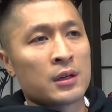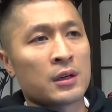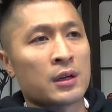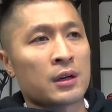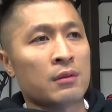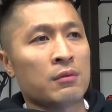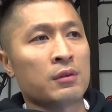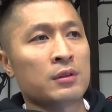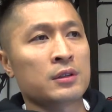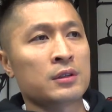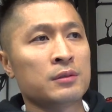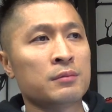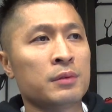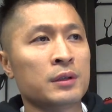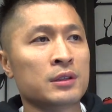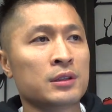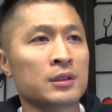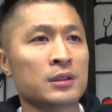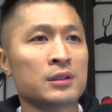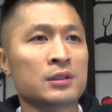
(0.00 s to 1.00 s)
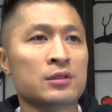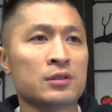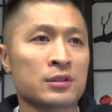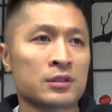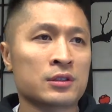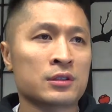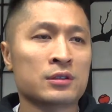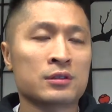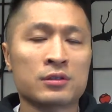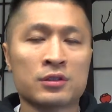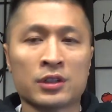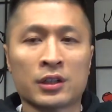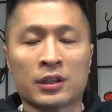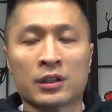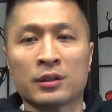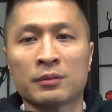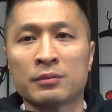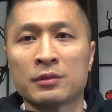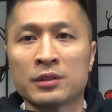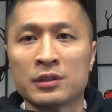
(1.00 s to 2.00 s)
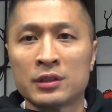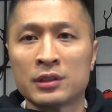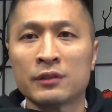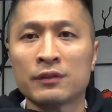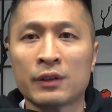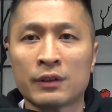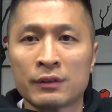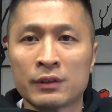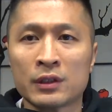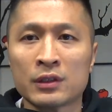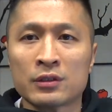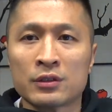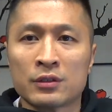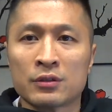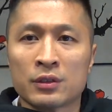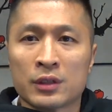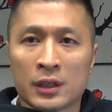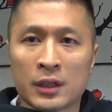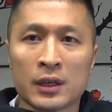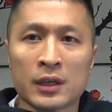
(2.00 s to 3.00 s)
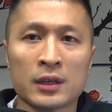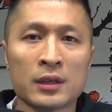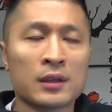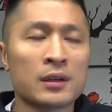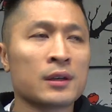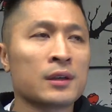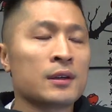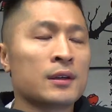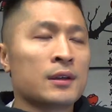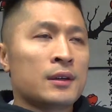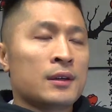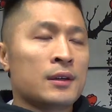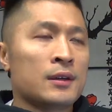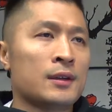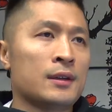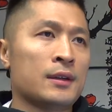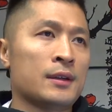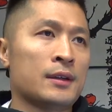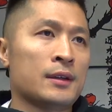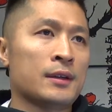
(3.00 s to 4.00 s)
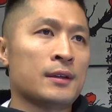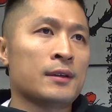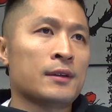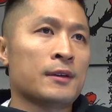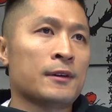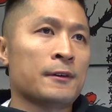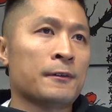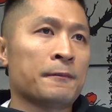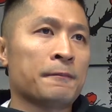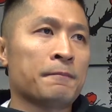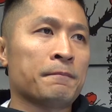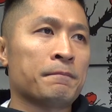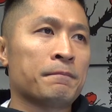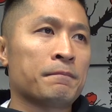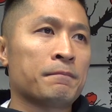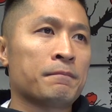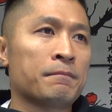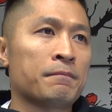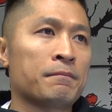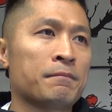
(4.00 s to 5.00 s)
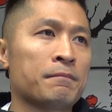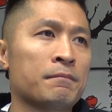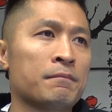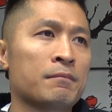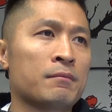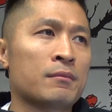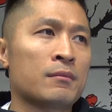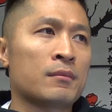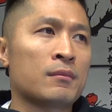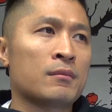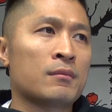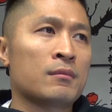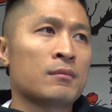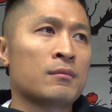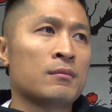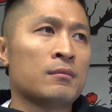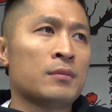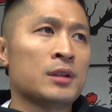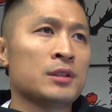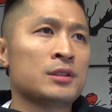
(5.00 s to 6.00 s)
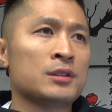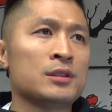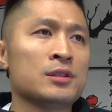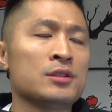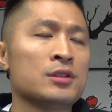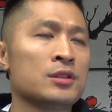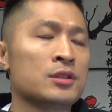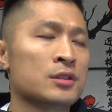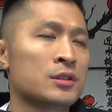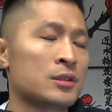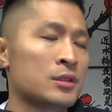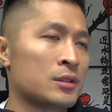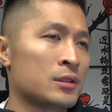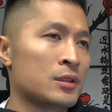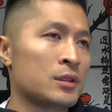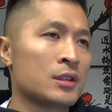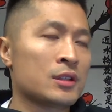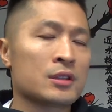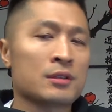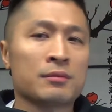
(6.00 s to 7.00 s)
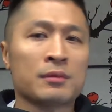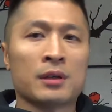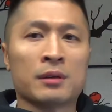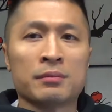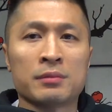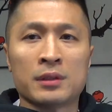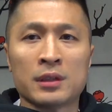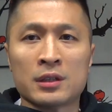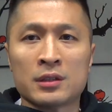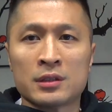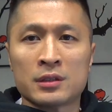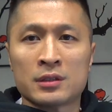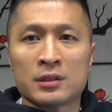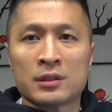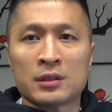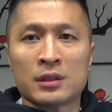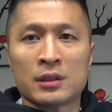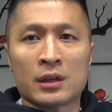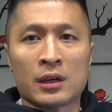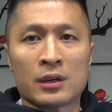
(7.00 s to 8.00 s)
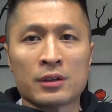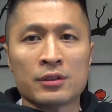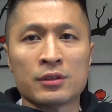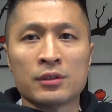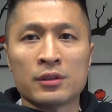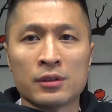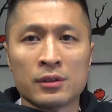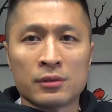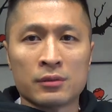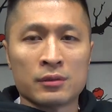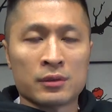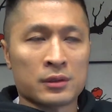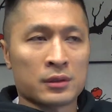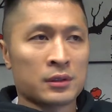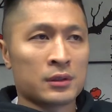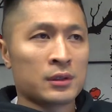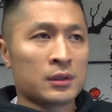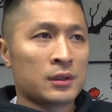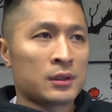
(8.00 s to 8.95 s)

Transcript: I wanted to basically just check up to see if everything's okay, and um, basically just get some updates and see how you're doing.